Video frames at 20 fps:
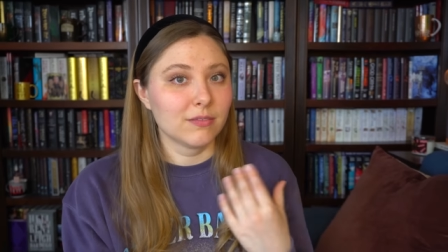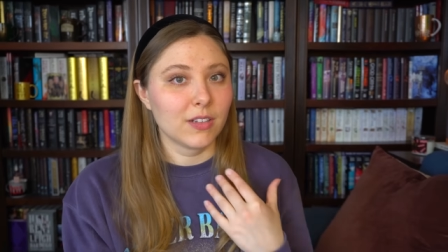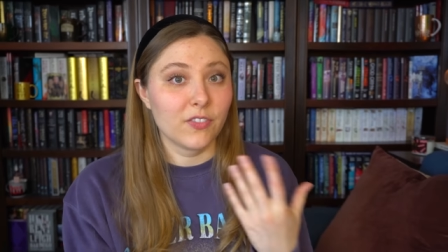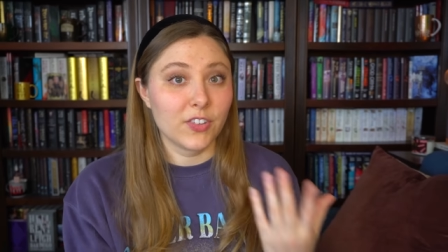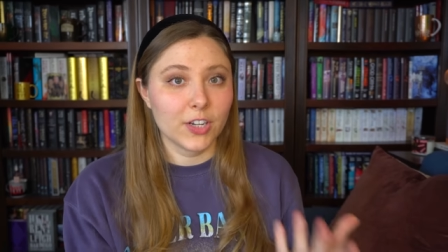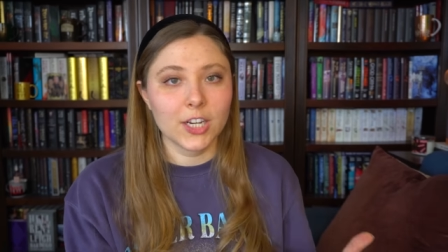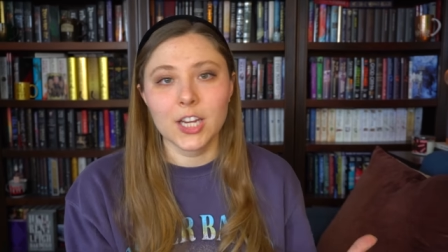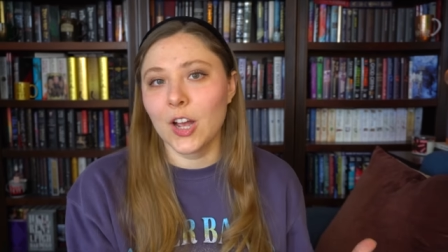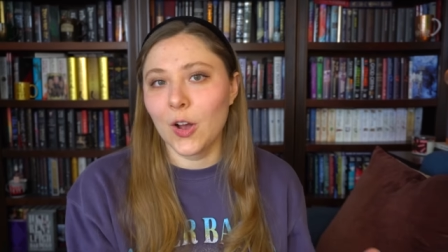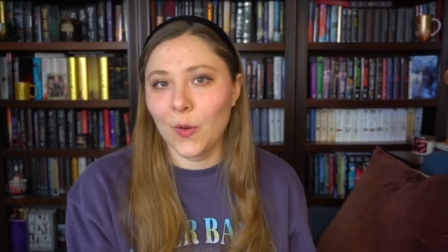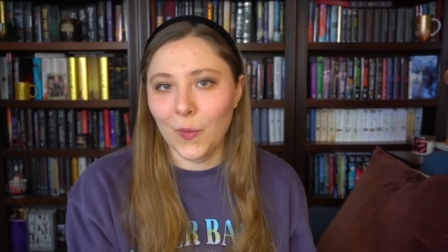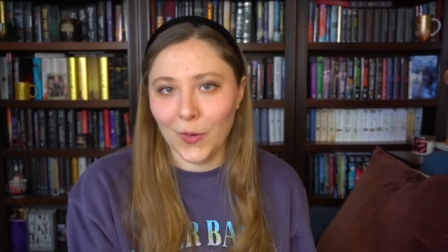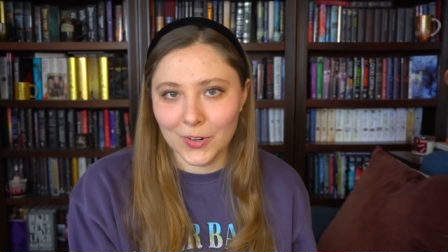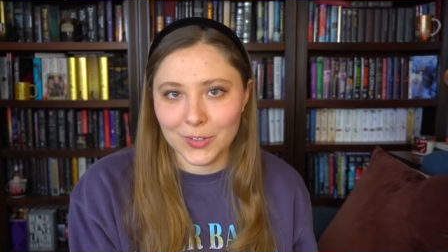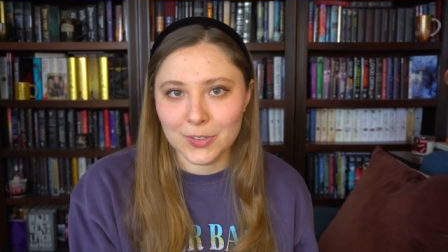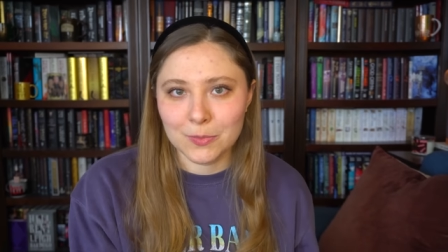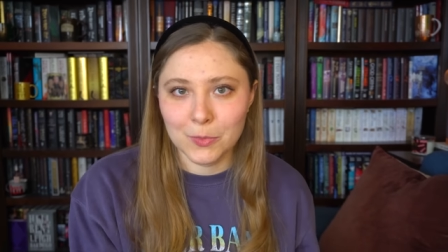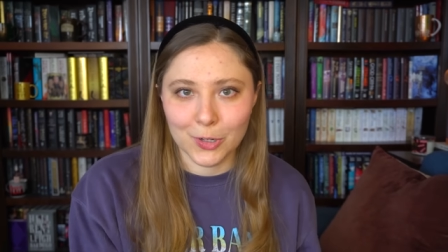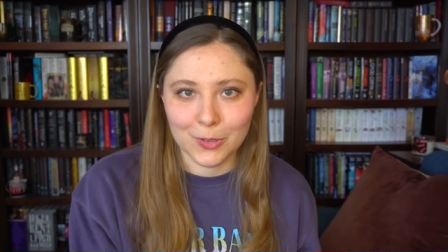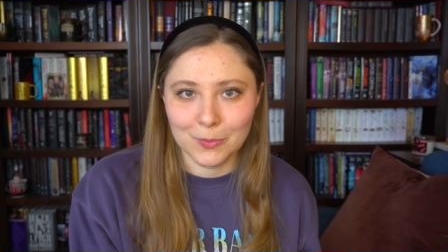A video on
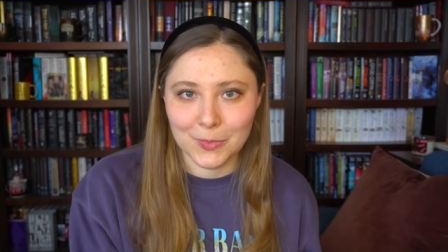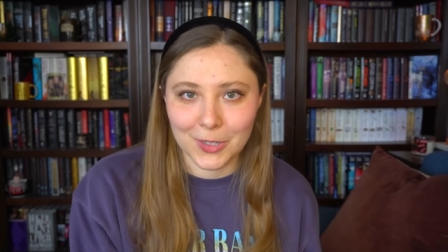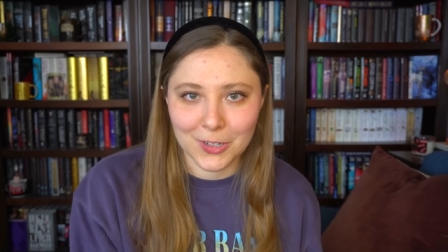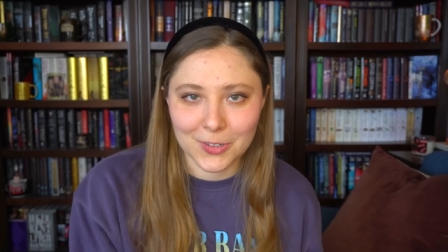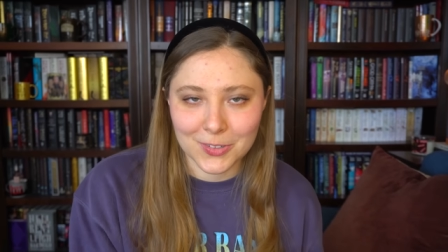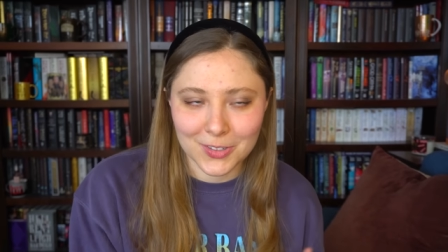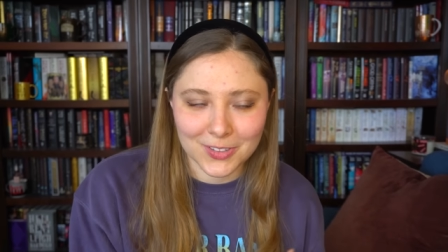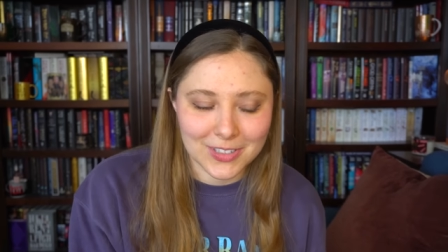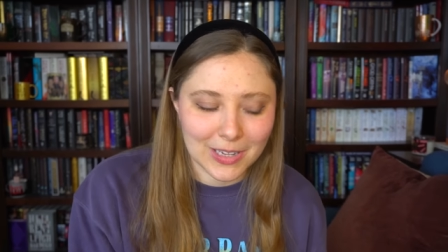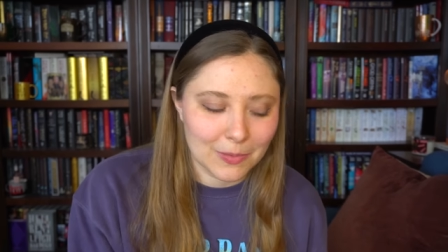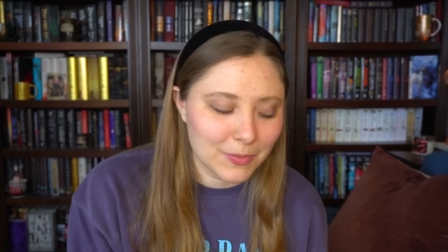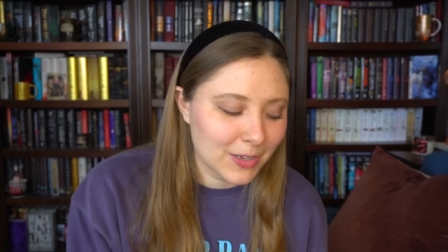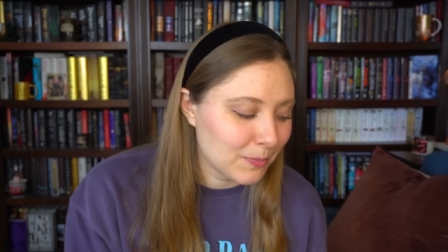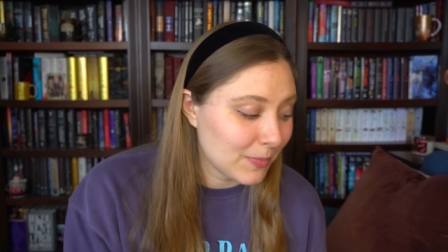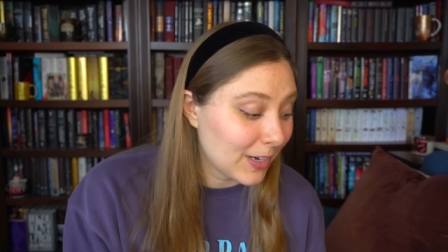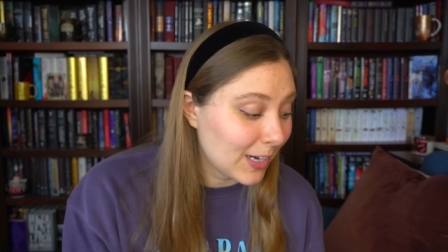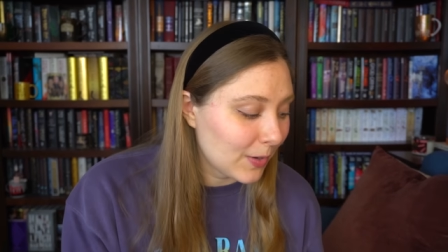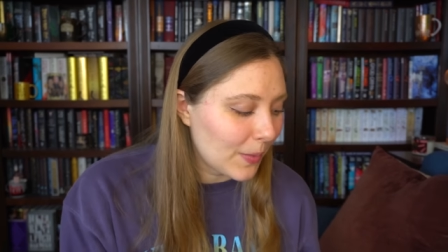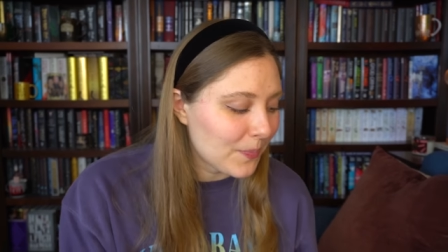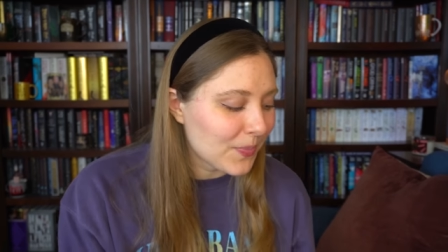Smoke and Mirrors is coming.
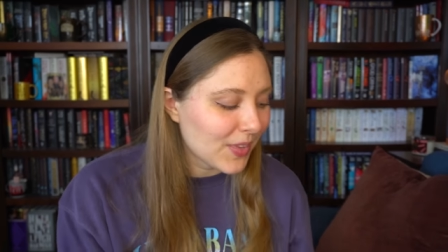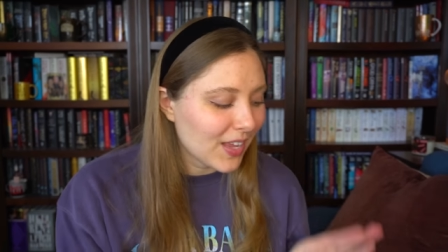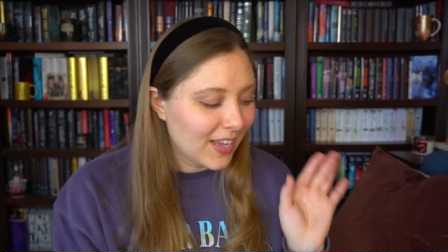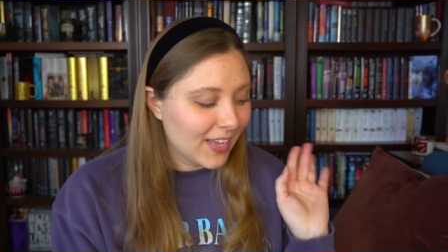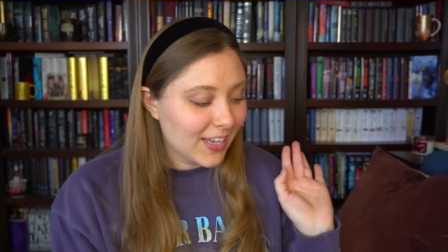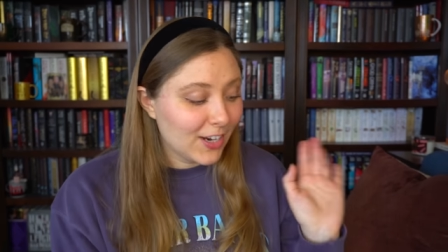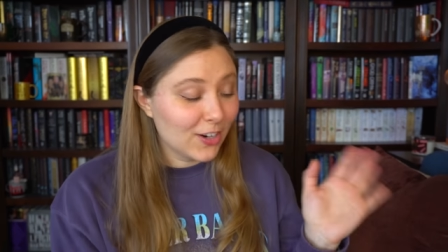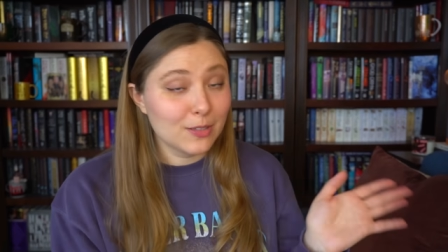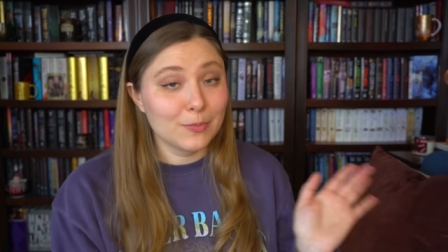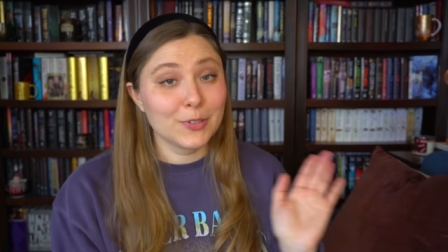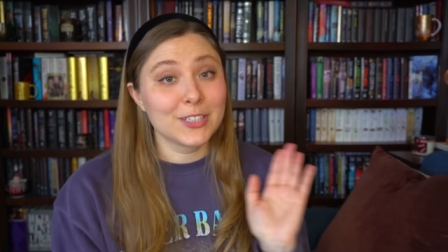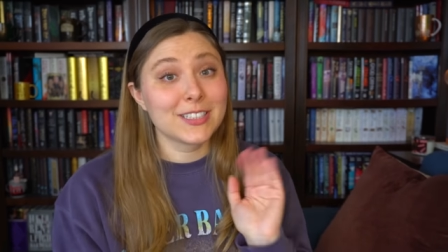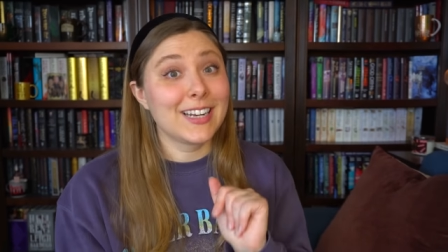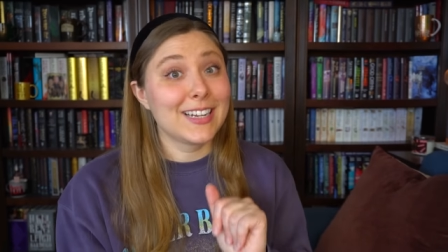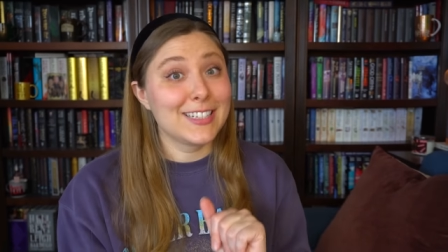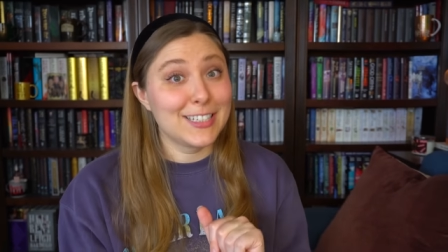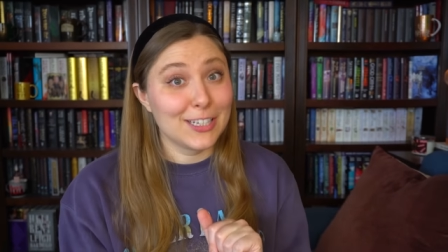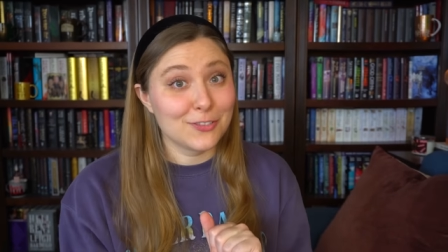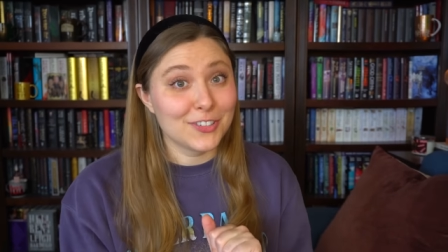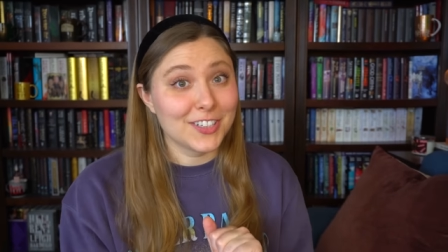But anyway, here are the books that I
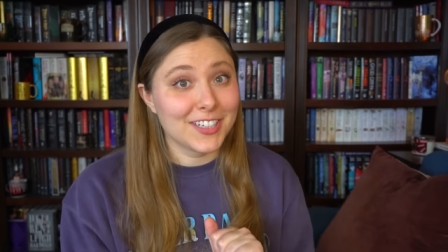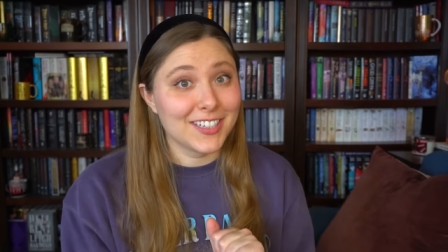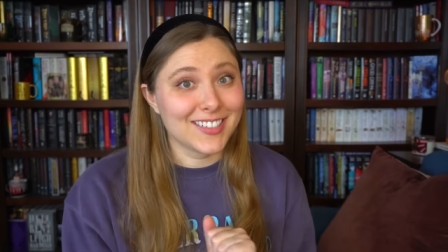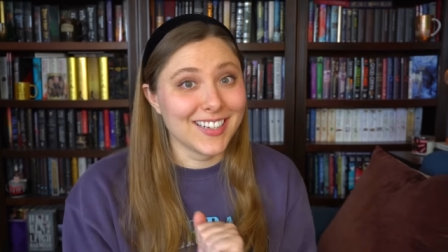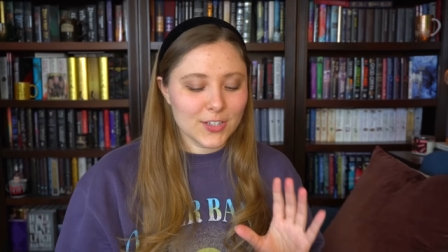did read.